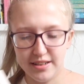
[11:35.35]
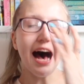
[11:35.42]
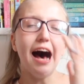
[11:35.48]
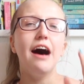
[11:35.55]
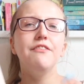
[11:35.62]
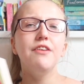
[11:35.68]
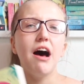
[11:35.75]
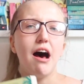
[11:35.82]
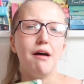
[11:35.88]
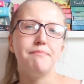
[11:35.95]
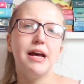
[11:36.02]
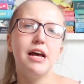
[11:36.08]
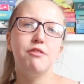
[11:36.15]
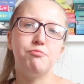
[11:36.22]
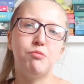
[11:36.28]
I have a
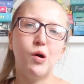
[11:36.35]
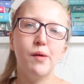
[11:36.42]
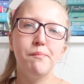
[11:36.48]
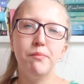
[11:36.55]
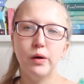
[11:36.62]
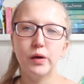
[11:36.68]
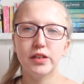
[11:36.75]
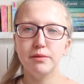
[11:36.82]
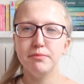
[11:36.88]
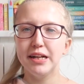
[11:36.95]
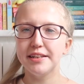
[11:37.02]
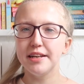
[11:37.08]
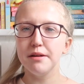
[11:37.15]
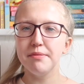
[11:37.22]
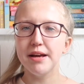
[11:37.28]
habit of putting books in my
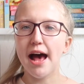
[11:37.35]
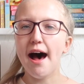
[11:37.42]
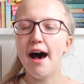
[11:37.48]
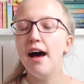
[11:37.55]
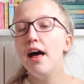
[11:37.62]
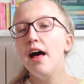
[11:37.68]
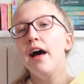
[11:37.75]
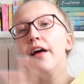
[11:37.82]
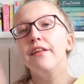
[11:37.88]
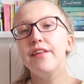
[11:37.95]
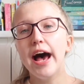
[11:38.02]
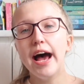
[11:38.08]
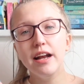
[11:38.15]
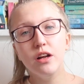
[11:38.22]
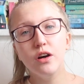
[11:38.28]
TBR
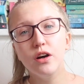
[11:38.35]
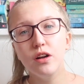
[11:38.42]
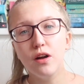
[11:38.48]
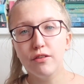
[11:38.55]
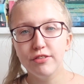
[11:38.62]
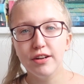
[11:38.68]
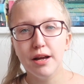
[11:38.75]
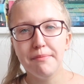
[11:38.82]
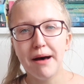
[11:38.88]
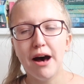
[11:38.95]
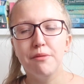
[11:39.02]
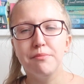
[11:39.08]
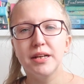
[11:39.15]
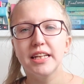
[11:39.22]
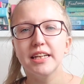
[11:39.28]
that I know nothing
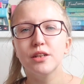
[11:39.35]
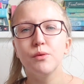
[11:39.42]
about, but this